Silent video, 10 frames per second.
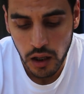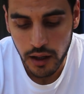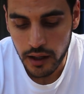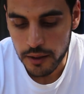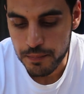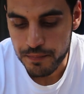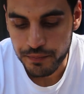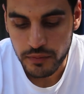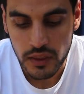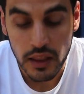Um,
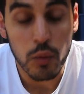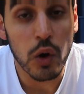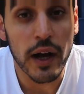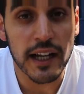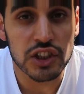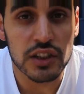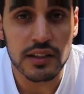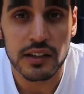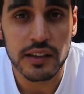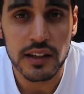they won't actually
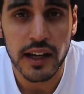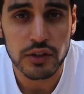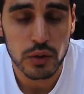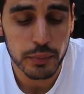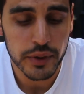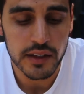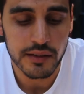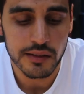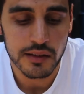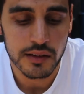start the actual
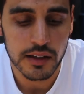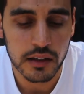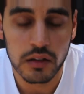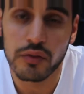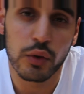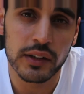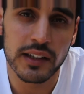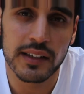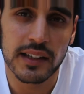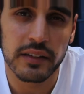appraisal until
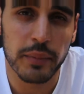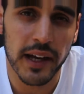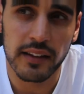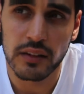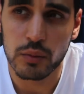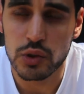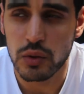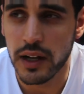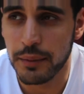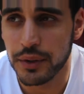14 days have passed, which
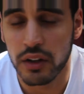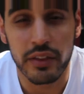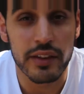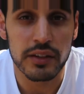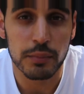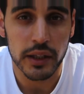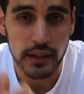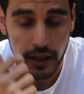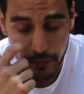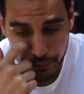will happen on this
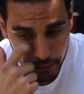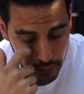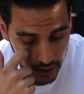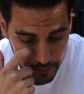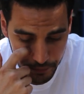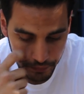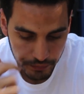Monday, but